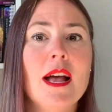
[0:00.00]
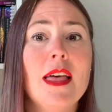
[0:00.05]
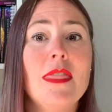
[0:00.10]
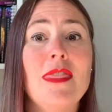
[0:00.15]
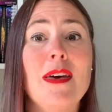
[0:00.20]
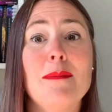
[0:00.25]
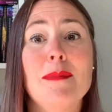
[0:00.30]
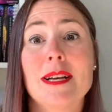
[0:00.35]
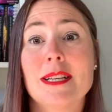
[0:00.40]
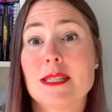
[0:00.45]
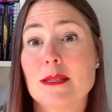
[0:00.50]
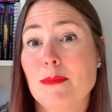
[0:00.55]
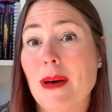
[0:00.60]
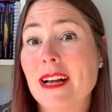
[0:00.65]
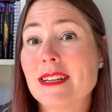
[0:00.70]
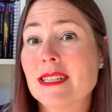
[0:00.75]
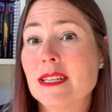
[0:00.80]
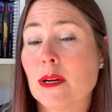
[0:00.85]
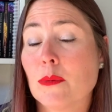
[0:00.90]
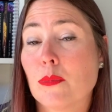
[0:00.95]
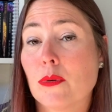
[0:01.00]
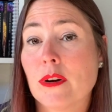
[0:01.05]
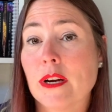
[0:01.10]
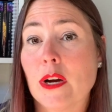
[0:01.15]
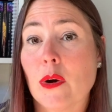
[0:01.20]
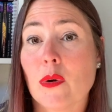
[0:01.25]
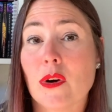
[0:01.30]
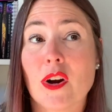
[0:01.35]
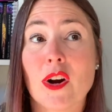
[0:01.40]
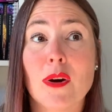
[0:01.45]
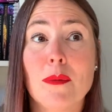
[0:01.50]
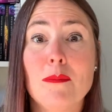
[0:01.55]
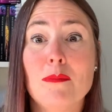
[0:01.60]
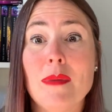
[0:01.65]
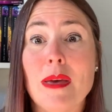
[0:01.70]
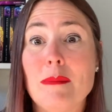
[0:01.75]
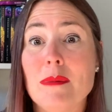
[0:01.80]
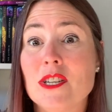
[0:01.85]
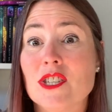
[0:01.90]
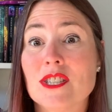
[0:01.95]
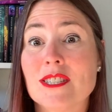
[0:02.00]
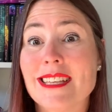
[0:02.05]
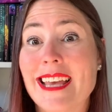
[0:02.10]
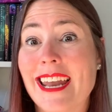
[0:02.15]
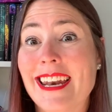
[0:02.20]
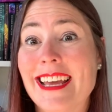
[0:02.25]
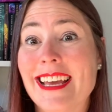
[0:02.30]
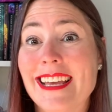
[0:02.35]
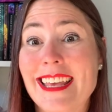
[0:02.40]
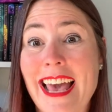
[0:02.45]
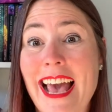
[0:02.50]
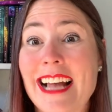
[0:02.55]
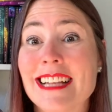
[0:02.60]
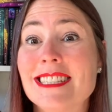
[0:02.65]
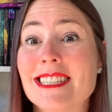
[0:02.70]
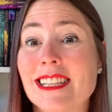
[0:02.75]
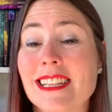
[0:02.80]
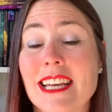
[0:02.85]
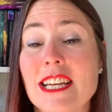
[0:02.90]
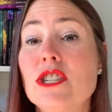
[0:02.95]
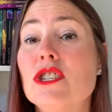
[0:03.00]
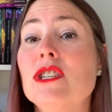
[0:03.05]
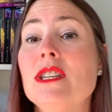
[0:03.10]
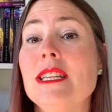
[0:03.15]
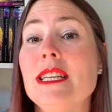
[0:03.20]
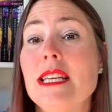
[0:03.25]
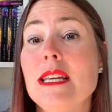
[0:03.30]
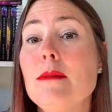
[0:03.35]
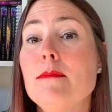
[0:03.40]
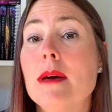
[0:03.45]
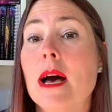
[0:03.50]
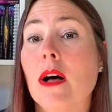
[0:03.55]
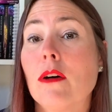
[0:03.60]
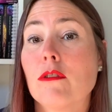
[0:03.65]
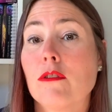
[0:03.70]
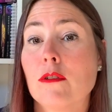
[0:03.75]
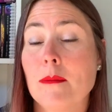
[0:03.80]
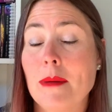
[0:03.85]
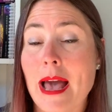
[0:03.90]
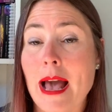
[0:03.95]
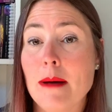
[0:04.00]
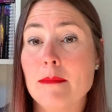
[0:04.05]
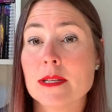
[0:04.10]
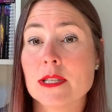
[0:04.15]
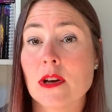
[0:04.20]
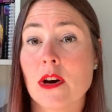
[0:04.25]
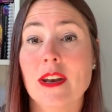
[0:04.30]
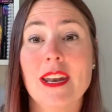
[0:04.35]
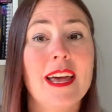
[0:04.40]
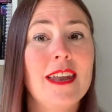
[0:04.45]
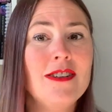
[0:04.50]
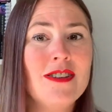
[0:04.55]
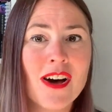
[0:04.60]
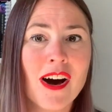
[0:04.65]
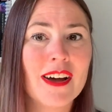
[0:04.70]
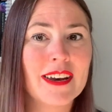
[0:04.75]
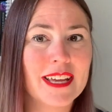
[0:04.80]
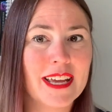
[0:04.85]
them expecting a pre-order, maybe just getting a cancellation email from Amazon and not